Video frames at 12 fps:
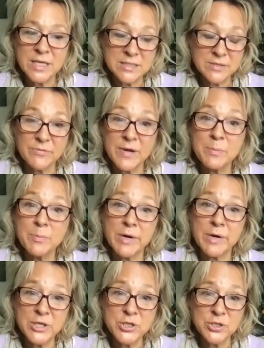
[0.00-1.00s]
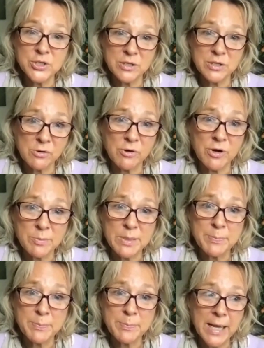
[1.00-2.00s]
as a vibration that are
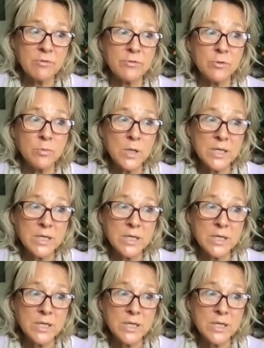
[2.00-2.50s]
incredibly powerful,